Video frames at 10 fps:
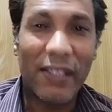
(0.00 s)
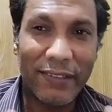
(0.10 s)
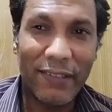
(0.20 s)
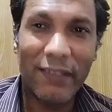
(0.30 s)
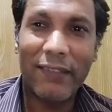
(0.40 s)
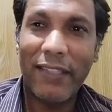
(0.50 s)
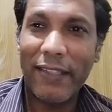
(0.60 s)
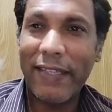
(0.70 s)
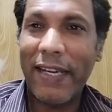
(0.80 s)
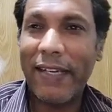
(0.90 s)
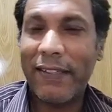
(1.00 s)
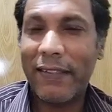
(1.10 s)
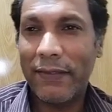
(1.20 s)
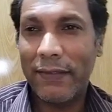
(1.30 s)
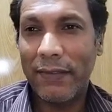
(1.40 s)
Other than
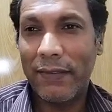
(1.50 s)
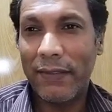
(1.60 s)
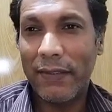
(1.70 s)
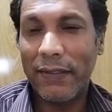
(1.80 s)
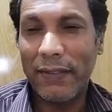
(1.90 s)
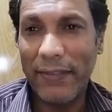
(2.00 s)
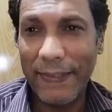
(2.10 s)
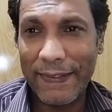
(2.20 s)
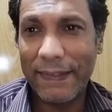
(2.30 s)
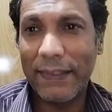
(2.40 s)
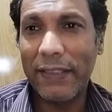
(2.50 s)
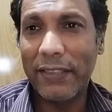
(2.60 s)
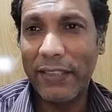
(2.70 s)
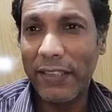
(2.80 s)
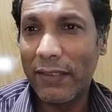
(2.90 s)
that, this
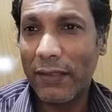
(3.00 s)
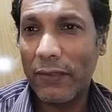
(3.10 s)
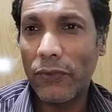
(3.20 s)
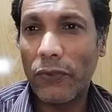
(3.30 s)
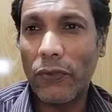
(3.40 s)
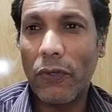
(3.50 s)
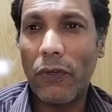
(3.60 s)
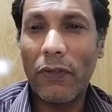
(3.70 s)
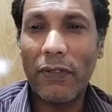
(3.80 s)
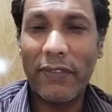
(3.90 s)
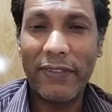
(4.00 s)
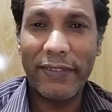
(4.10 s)
year saw